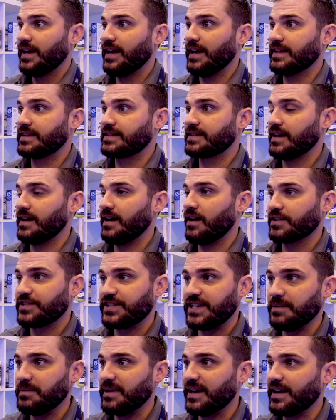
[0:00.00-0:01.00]
It's
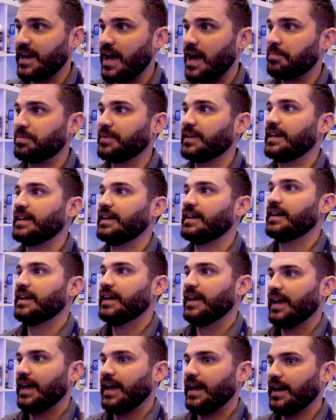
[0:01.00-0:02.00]
Artemia napoli.
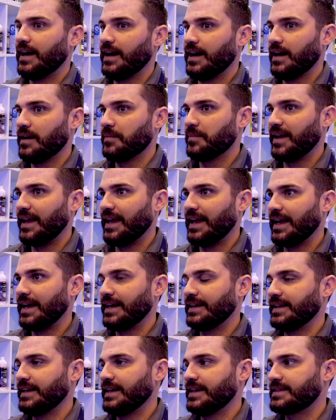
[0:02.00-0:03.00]

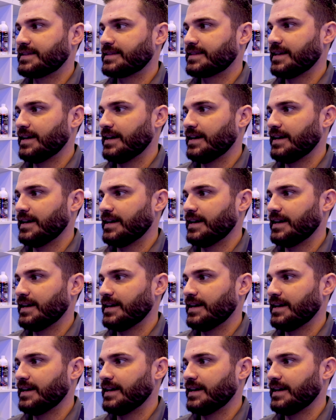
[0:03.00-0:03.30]
And it's